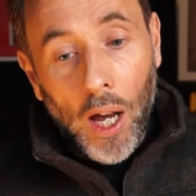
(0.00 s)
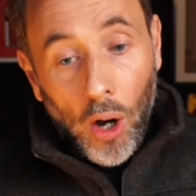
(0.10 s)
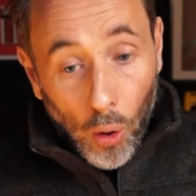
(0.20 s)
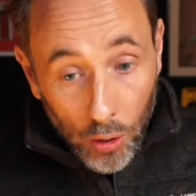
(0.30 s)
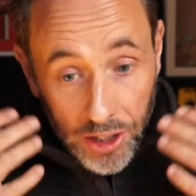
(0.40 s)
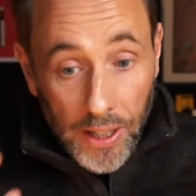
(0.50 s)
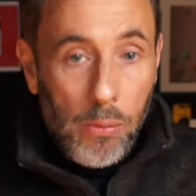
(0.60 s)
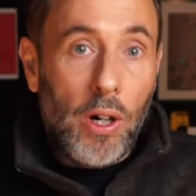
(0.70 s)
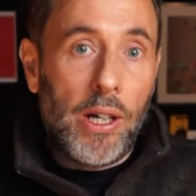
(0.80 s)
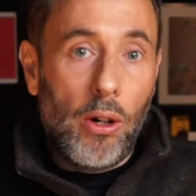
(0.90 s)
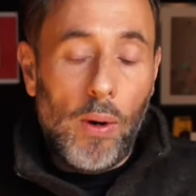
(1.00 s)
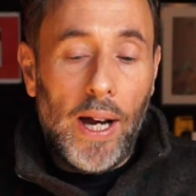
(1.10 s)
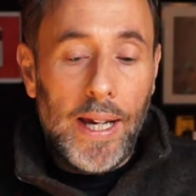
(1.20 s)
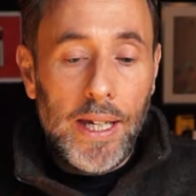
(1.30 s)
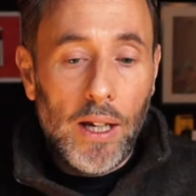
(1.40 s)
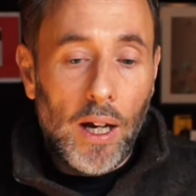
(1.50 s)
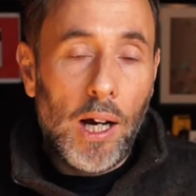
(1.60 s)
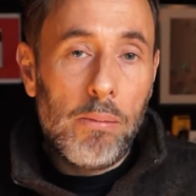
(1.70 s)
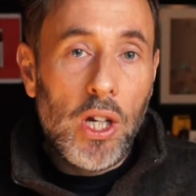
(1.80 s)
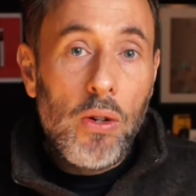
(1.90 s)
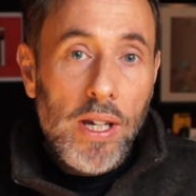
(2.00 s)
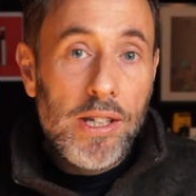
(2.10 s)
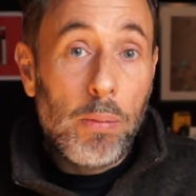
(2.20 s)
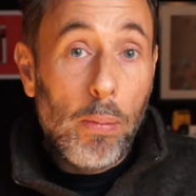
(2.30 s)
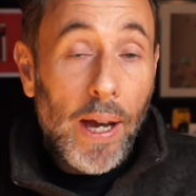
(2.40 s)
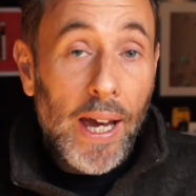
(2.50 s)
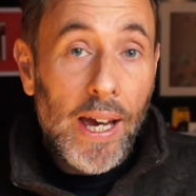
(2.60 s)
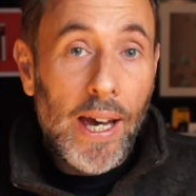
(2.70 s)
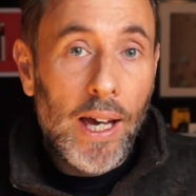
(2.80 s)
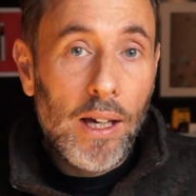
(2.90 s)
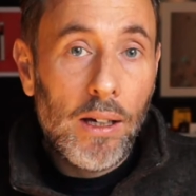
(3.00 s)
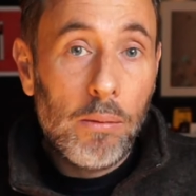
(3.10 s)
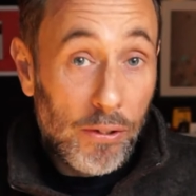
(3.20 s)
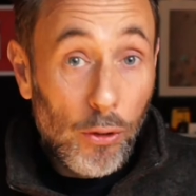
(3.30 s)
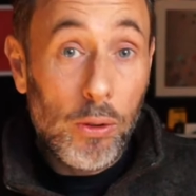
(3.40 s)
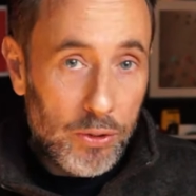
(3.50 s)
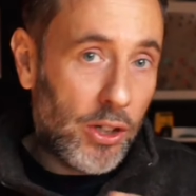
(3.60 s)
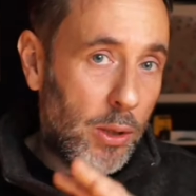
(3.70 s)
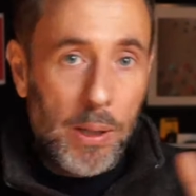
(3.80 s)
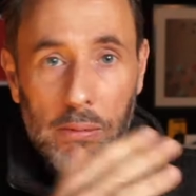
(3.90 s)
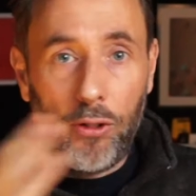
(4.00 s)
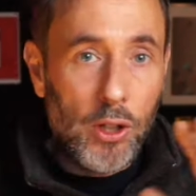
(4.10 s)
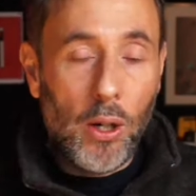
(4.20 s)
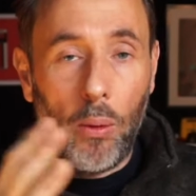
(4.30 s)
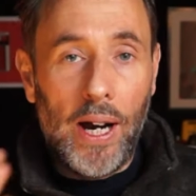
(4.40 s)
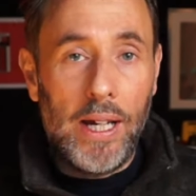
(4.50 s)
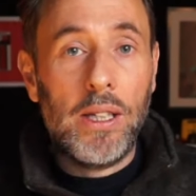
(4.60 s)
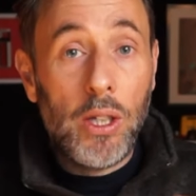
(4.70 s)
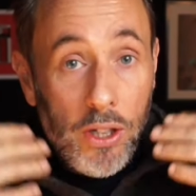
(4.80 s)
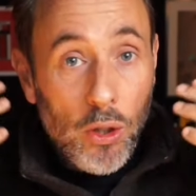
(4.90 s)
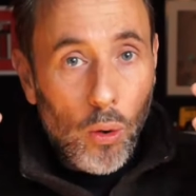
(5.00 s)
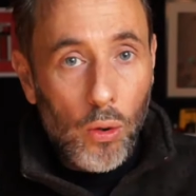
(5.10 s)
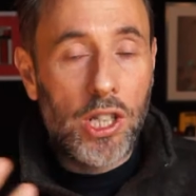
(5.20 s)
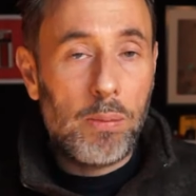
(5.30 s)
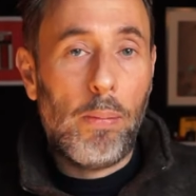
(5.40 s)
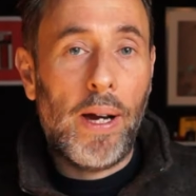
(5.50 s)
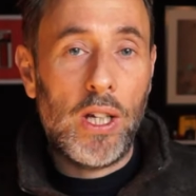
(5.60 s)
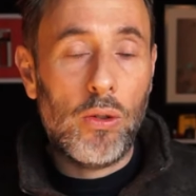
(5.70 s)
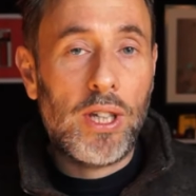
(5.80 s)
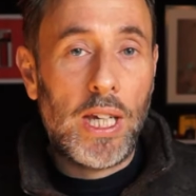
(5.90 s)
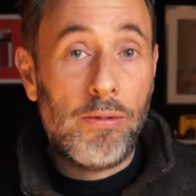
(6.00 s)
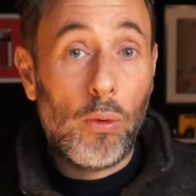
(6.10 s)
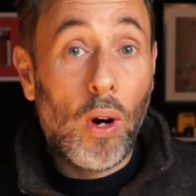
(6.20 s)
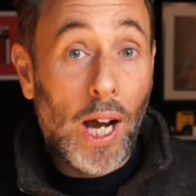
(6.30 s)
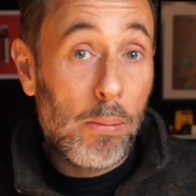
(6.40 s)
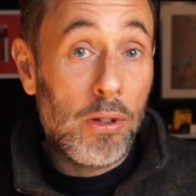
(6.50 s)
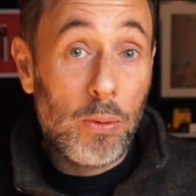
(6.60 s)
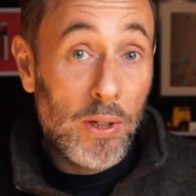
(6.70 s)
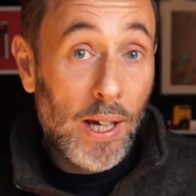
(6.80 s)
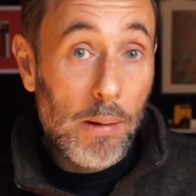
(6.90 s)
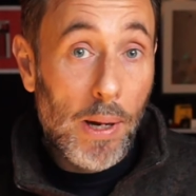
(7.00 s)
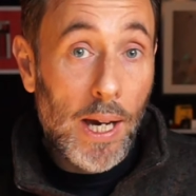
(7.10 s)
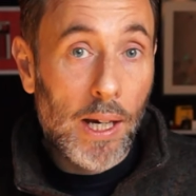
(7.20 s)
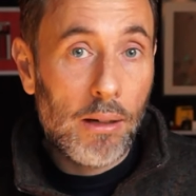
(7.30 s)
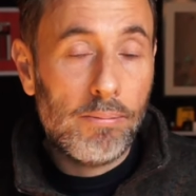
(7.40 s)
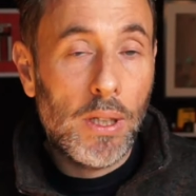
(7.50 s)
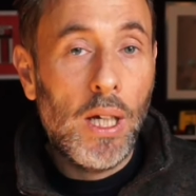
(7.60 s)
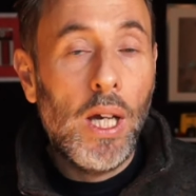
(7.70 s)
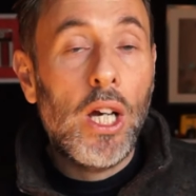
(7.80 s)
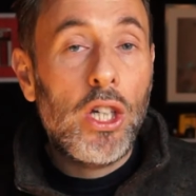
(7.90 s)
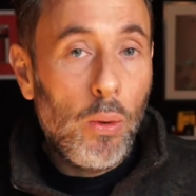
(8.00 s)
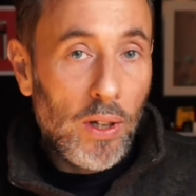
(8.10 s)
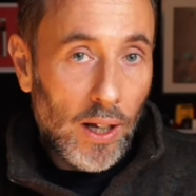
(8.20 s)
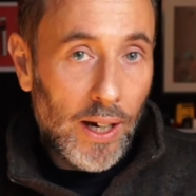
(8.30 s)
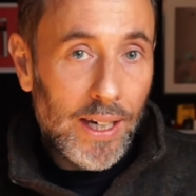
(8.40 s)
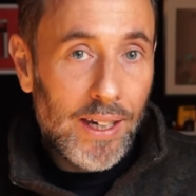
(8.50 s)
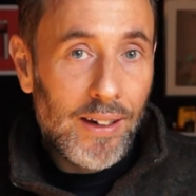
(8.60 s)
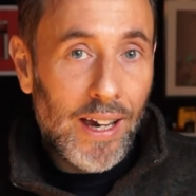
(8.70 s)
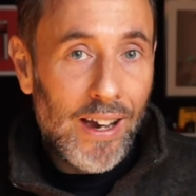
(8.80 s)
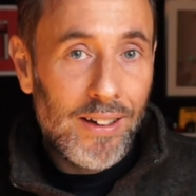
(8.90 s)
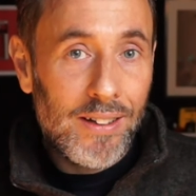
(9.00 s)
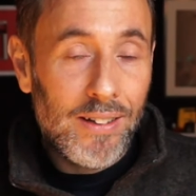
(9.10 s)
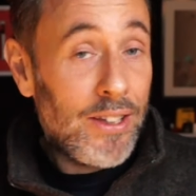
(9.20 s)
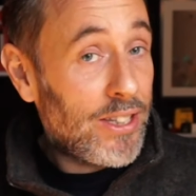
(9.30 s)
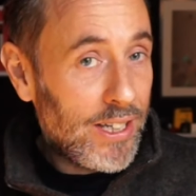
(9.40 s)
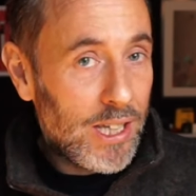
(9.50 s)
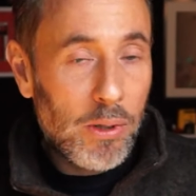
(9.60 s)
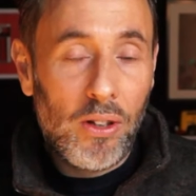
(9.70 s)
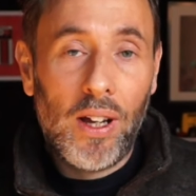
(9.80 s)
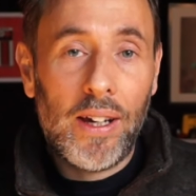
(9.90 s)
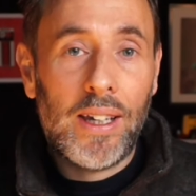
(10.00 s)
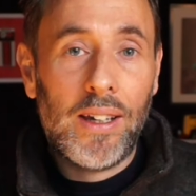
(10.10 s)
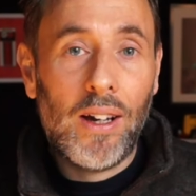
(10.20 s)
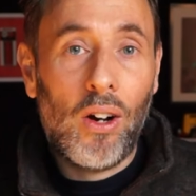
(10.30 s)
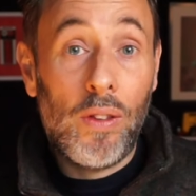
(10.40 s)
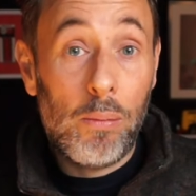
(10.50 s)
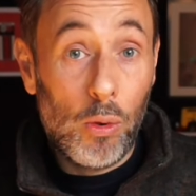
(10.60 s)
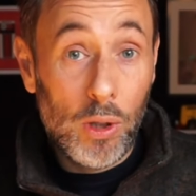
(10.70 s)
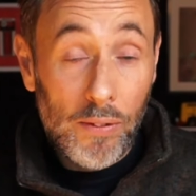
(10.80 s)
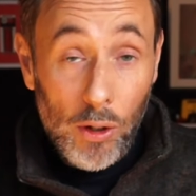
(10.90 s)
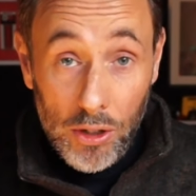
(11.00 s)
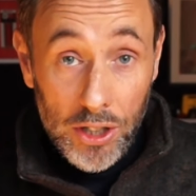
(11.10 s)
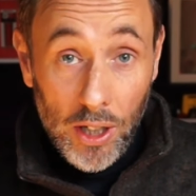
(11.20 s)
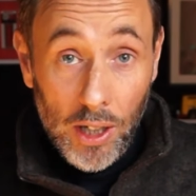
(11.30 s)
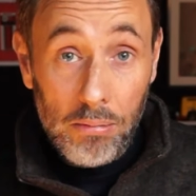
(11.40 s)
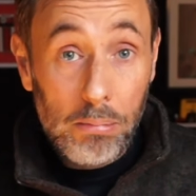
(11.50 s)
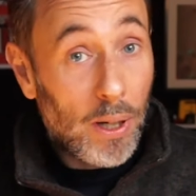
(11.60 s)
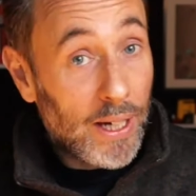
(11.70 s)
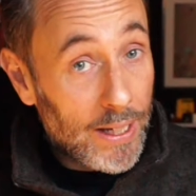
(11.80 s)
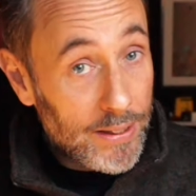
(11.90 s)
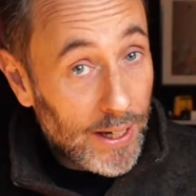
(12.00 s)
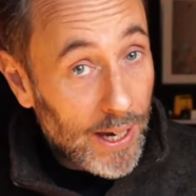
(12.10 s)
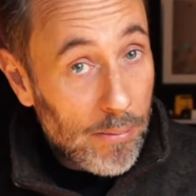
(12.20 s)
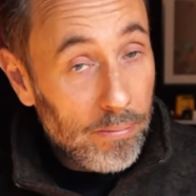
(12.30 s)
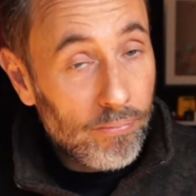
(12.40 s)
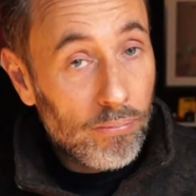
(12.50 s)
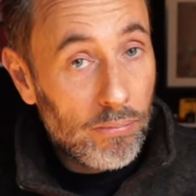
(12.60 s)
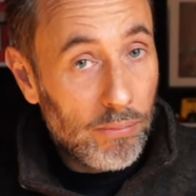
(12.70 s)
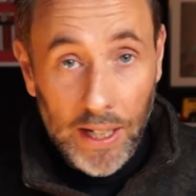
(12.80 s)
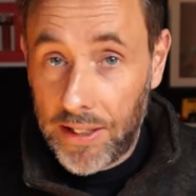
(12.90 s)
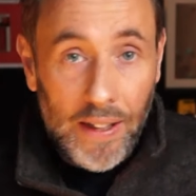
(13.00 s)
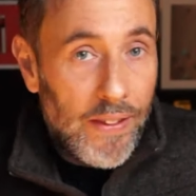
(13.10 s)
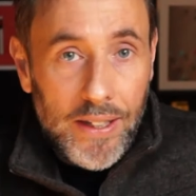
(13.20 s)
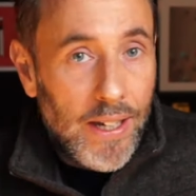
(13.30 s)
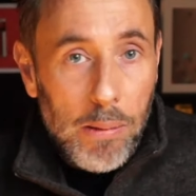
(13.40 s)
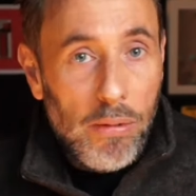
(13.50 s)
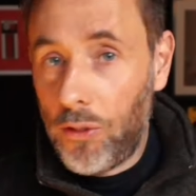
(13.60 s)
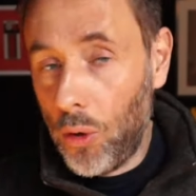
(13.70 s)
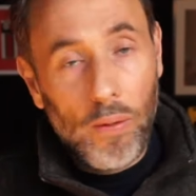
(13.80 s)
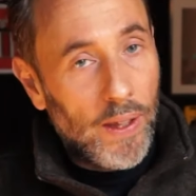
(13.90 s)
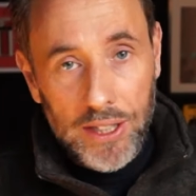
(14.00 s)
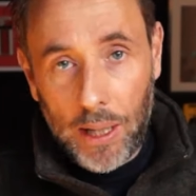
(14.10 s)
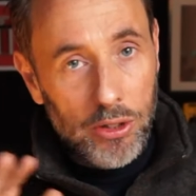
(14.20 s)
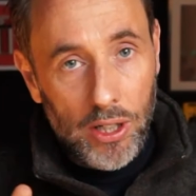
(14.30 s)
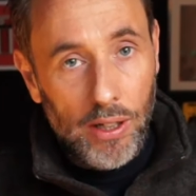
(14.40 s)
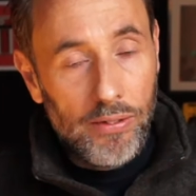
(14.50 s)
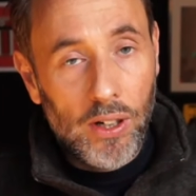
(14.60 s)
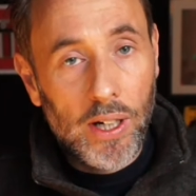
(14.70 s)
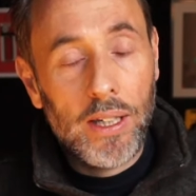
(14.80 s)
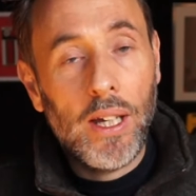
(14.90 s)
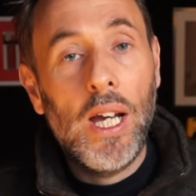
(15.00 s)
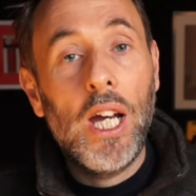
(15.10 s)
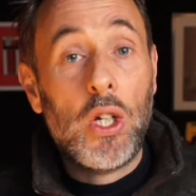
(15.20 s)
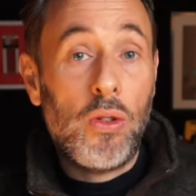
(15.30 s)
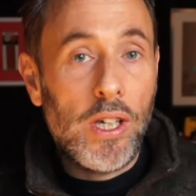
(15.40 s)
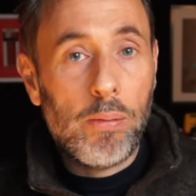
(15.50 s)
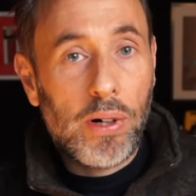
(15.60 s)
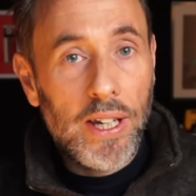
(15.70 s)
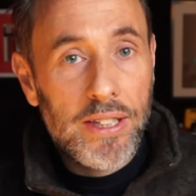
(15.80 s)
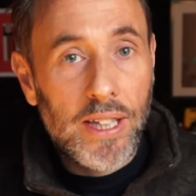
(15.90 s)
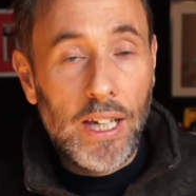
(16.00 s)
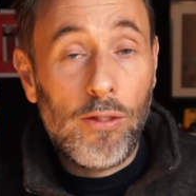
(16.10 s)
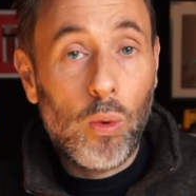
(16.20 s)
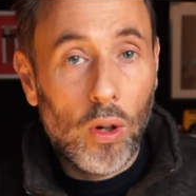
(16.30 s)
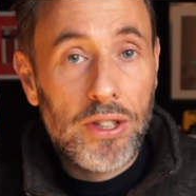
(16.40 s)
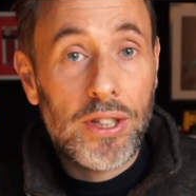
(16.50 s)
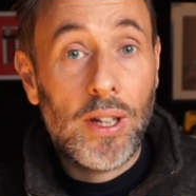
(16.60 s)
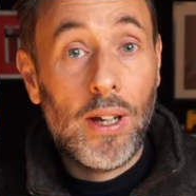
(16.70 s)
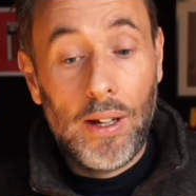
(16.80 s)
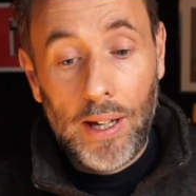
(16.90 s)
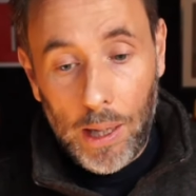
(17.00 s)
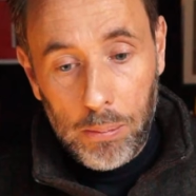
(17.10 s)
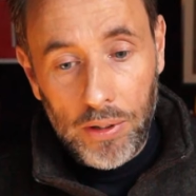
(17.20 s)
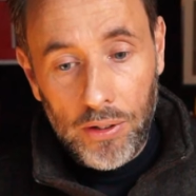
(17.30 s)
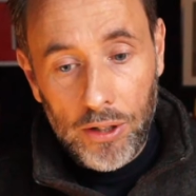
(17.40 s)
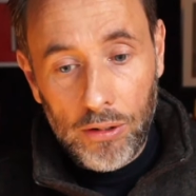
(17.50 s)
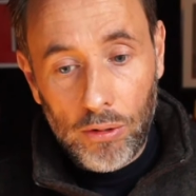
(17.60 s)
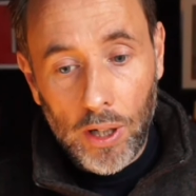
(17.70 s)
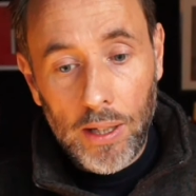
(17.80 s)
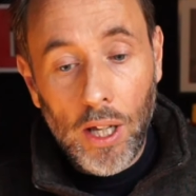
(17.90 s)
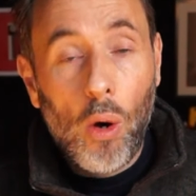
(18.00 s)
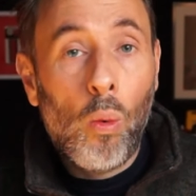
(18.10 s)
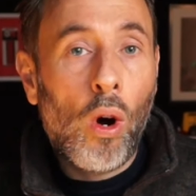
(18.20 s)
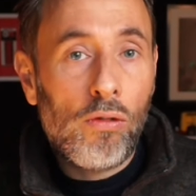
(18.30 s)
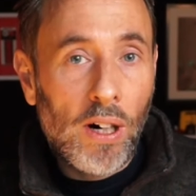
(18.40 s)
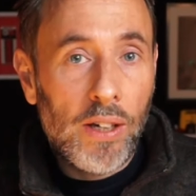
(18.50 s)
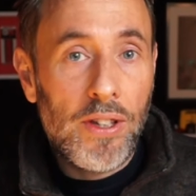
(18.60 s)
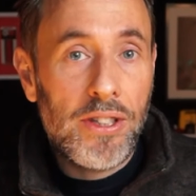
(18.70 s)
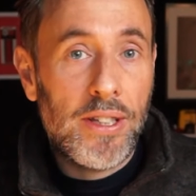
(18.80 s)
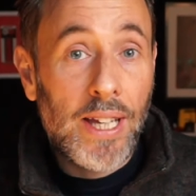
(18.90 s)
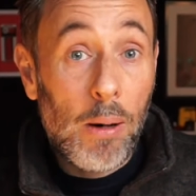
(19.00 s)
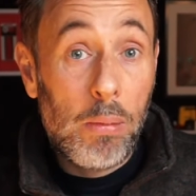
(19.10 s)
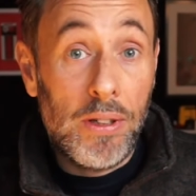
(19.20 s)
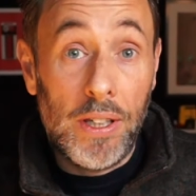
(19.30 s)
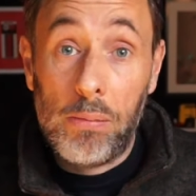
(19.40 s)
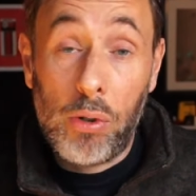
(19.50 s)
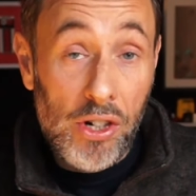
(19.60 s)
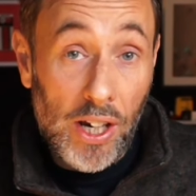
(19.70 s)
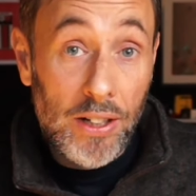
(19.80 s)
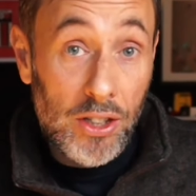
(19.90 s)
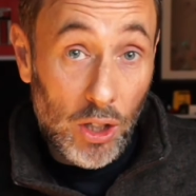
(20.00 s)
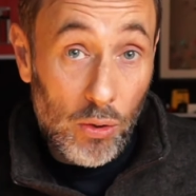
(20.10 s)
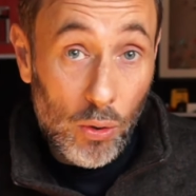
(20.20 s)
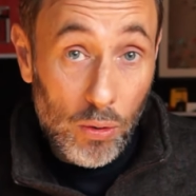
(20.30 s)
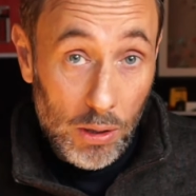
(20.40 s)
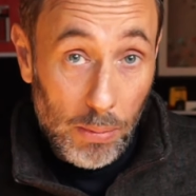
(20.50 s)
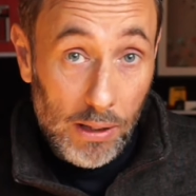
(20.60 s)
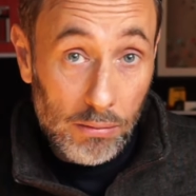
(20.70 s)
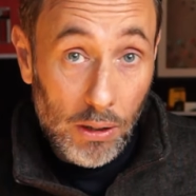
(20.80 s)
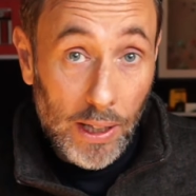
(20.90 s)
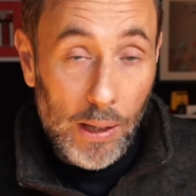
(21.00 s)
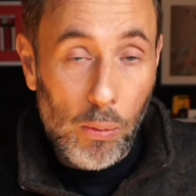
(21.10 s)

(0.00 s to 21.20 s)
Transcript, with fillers: Also then while you're away, you need to prepare, the week before you're away, you need to also prepare your team for what happens when you get back. You would like, and say to them, you'd like on the morning of your return by 8 a.m, they can send this the day before, that's absolutely fine. You need a précis of what's happened, right? What of relevance has happened in the projects that you talked about, okay?